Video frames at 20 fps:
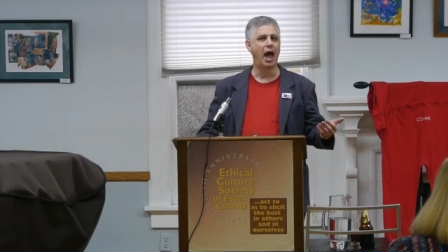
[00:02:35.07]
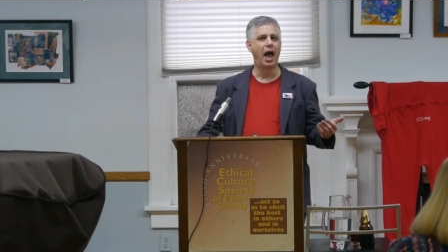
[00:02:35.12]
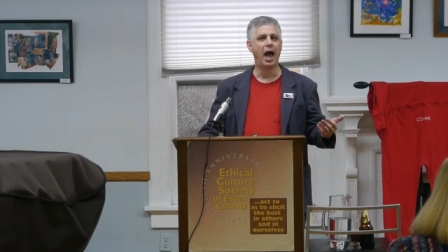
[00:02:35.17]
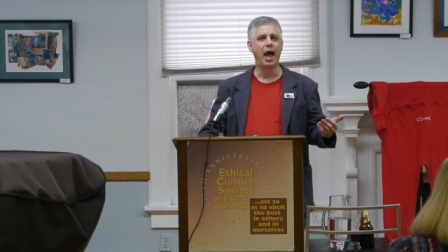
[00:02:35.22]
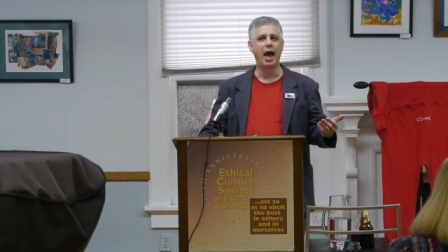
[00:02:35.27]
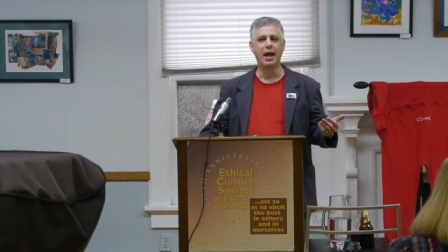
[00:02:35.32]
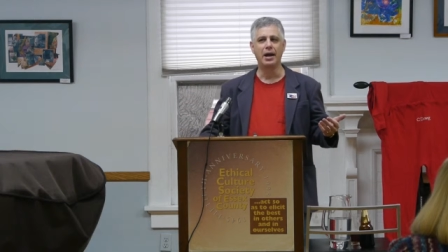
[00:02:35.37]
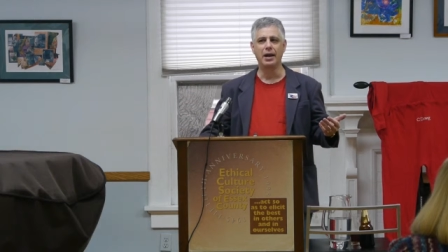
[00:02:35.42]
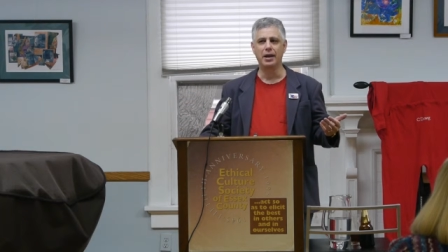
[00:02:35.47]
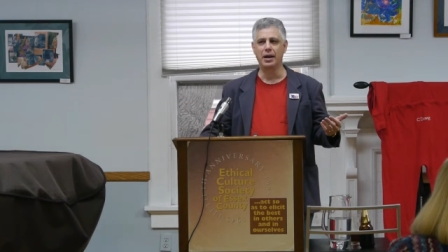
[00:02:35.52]

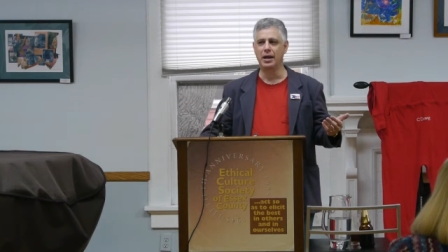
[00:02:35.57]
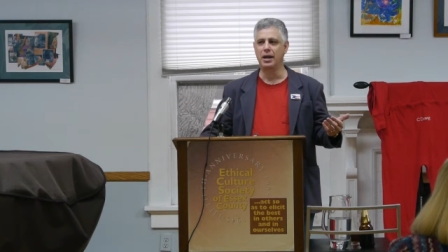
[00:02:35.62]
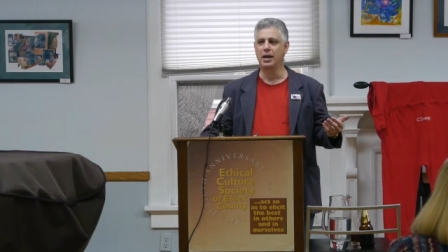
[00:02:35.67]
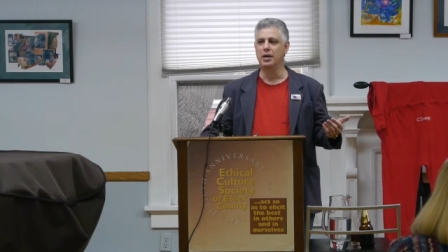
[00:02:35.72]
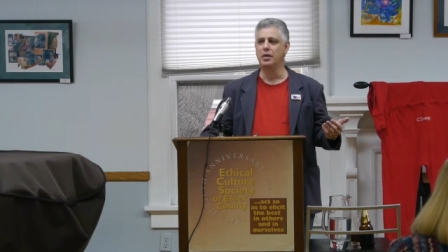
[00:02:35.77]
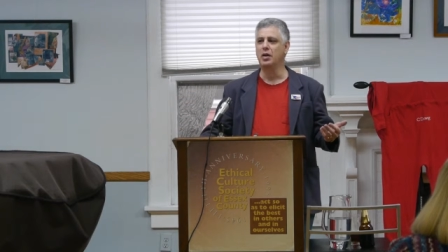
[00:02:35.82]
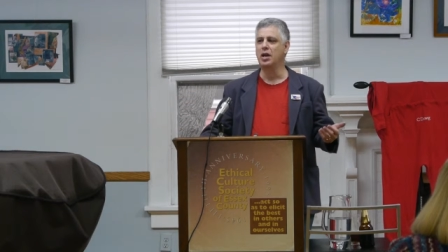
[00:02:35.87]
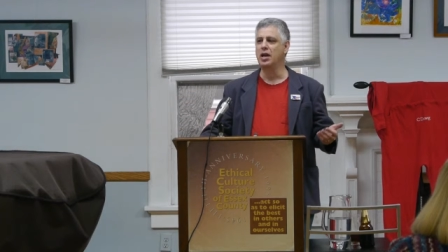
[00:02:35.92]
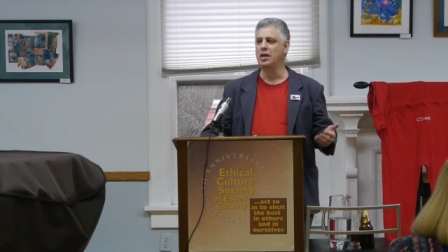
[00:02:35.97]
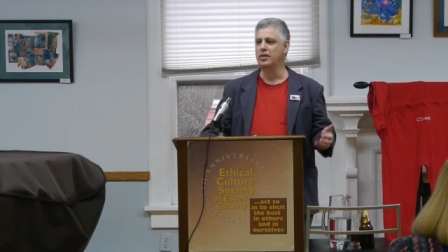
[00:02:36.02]
And
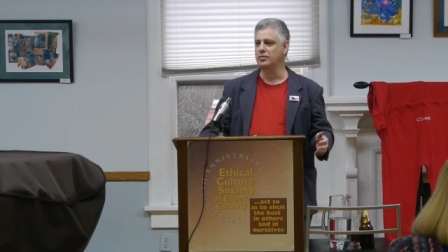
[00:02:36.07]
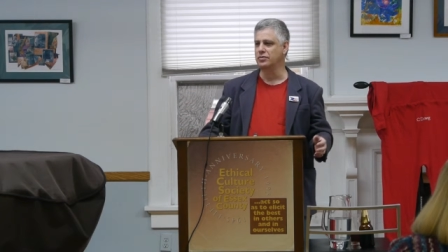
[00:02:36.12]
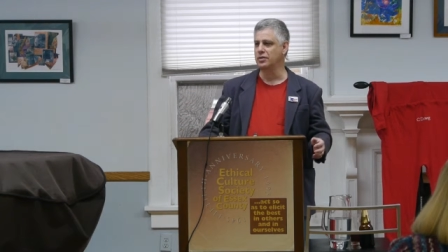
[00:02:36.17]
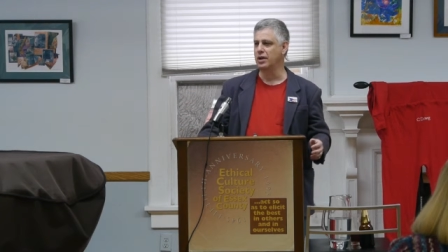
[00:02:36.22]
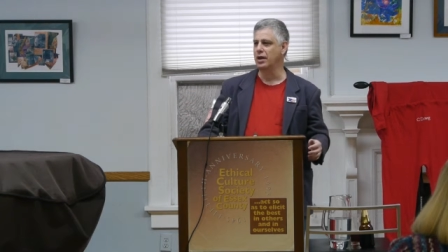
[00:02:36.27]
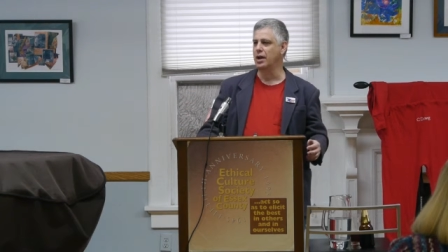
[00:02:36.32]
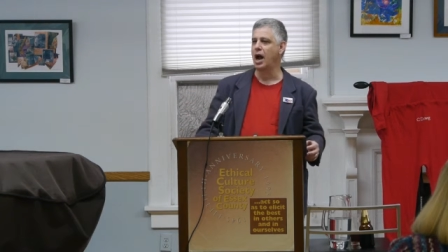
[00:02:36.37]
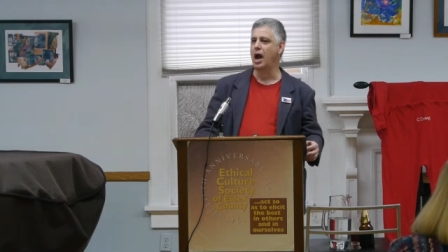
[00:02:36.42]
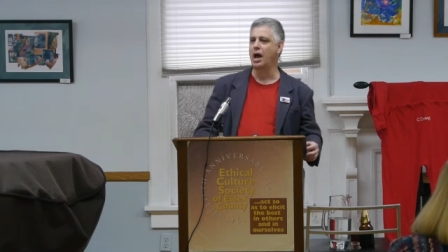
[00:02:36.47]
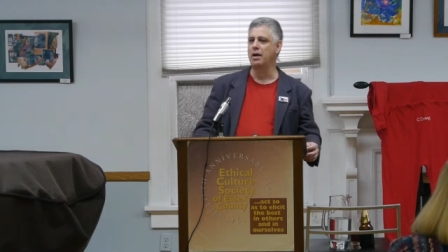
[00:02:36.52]
he
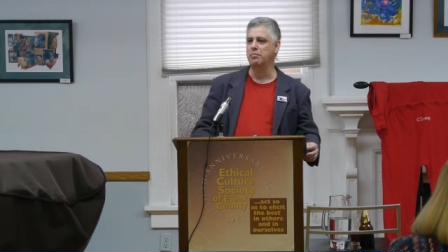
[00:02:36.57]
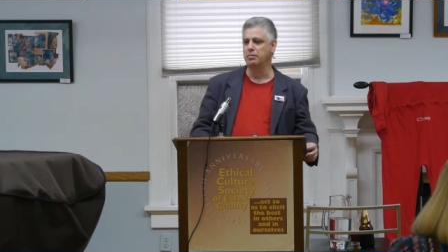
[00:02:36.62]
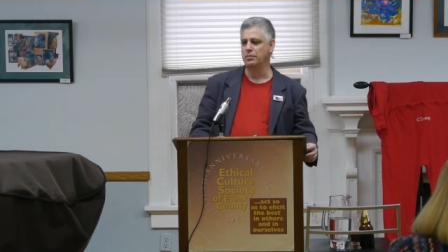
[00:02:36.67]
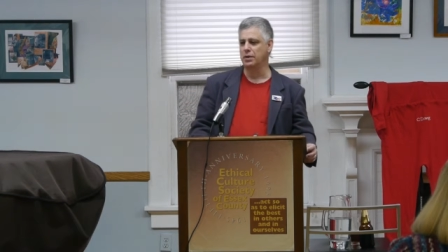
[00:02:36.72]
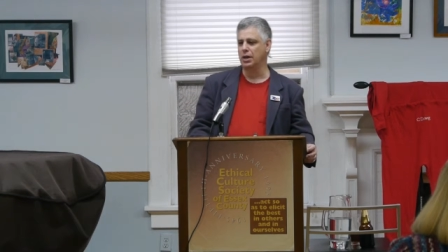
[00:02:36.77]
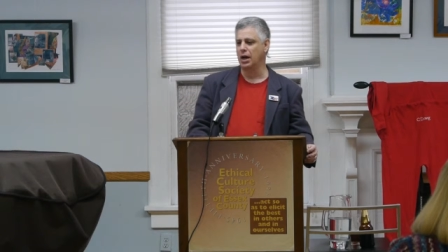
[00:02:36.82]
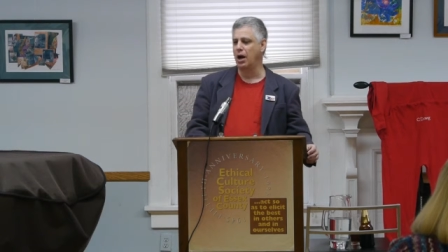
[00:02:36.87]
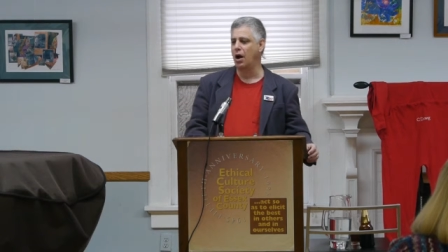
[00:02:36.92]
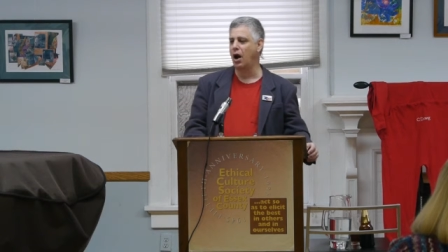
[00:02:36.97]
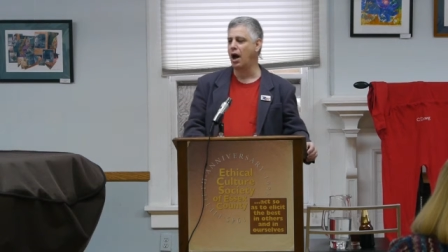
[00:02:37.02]
said, I
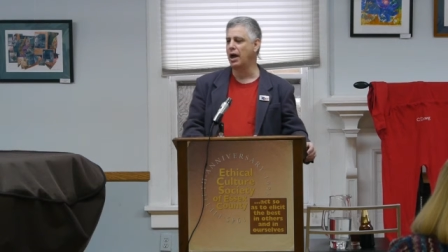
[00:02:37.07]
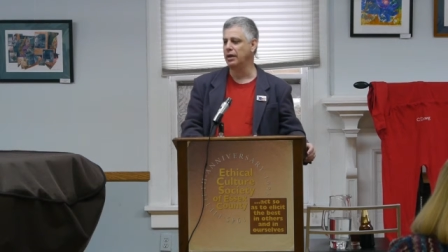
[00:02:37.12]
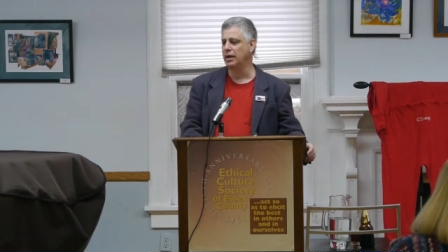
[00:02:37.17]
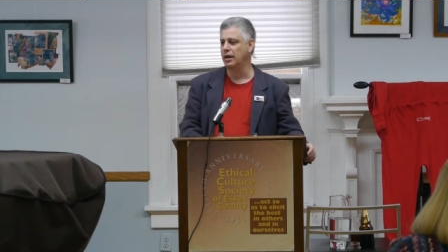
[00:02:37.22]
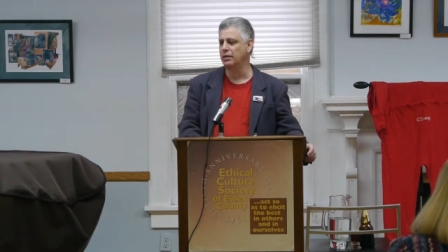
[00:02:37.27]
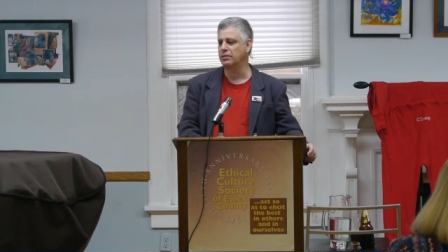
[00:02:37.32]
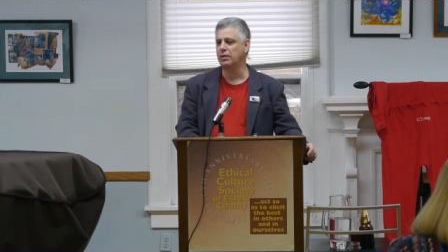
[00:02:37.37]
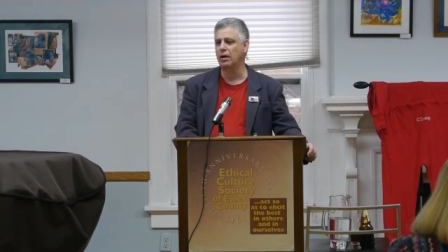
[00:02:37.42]
get